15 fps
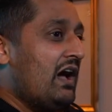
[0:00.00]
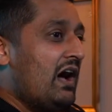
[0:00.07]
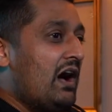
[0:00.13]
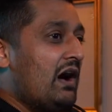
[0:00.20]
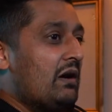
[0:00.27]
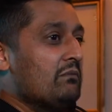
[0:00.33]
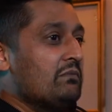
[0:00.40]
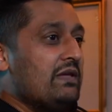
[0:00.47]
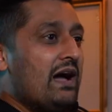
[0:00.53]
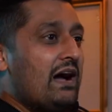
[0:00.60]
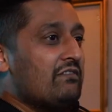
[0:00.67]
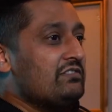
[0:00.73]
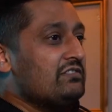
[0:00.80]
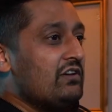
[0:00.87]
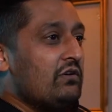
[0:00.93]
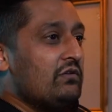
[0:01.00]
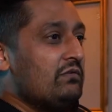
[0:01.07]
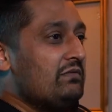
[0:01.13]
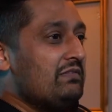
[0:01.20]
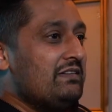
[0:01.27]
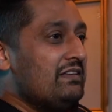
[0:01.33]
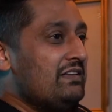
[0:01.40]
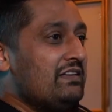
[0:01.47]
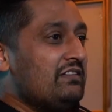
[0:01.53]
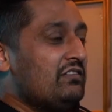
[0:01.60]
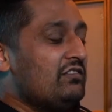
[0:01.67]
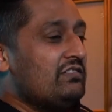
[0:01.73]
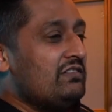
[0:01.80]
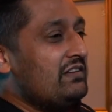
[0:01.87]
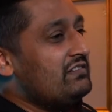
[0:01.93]
You have so you
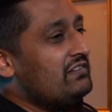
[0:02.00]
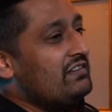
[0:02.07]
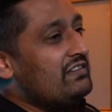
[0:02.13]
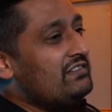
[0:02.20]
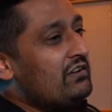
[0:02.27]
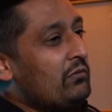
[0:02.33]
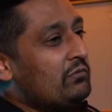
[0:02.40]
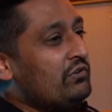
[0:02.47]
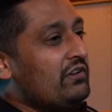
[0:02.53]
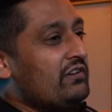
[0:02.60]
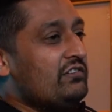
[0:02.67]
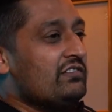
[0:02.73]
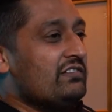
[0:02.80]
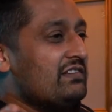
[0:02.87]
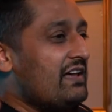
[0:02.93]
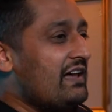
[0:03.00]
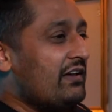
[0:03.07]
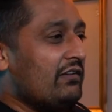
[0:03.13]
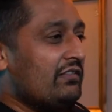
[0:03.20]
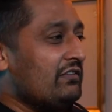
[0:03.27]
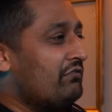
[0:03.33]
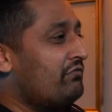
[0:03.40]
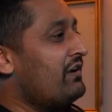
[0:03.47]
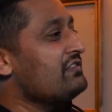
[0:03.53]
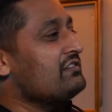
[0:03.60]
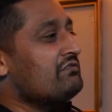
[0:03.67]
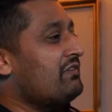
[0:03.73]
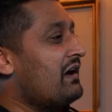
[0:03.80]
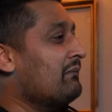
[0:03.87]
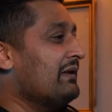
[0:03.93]
just it's an opportunity just to take your friends and
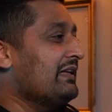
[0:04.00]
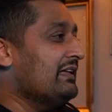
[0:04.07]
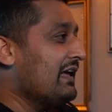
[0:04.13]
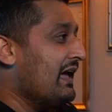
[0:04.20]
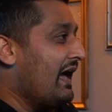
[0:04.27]
family